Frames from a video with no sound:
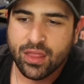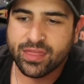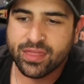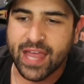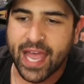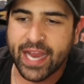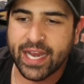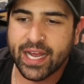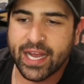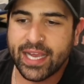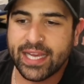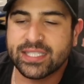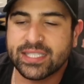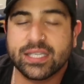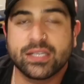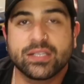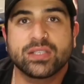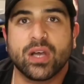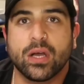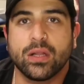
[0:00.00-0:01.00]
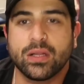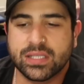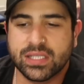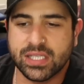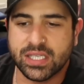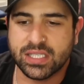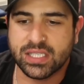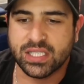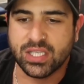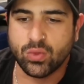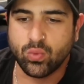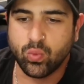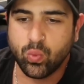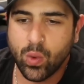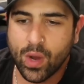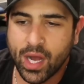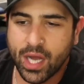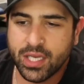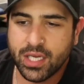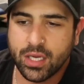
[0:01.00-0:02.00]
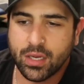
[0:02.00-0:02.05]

Theta is at $1.61.